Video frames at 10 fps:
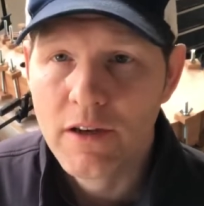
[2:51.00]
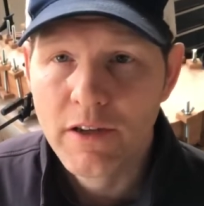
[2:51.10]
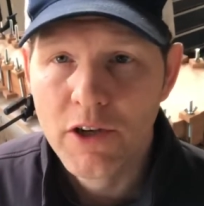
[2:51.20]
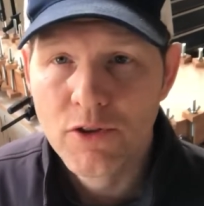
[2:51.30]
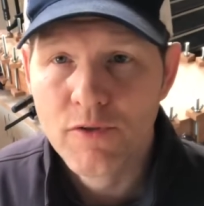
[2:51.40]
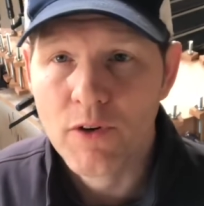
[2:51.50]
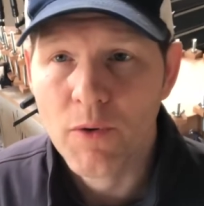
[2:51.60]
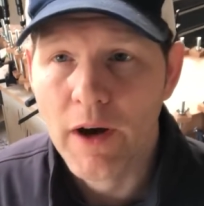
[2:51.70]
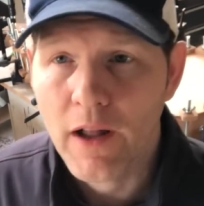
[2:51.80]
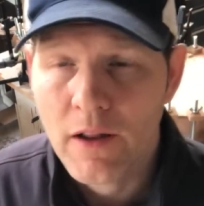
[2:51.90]
cures for a
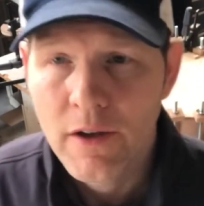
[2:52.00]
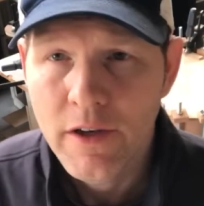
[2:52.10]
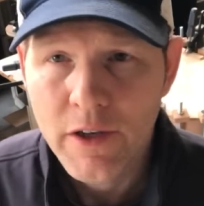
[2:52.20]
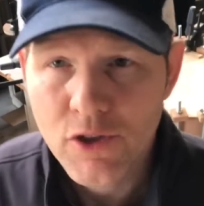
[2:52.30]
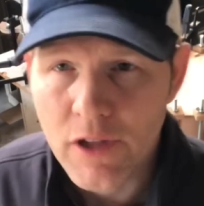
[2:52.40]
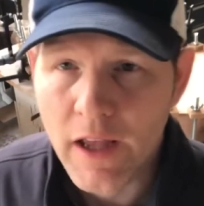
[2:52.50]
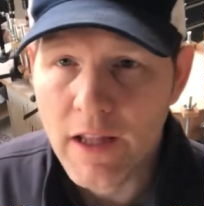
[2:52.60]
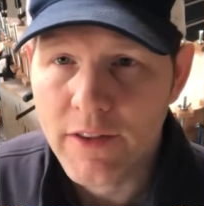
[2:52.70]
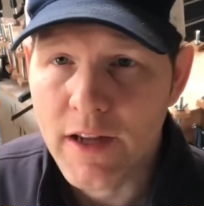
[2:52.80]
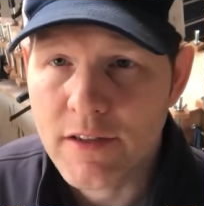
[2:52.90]
while. Usually I
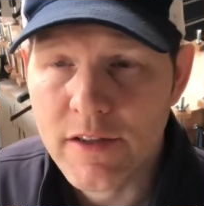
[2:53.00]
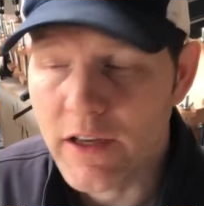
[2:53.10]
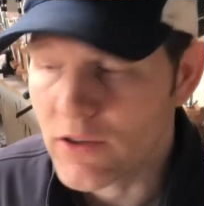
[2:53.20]
let that set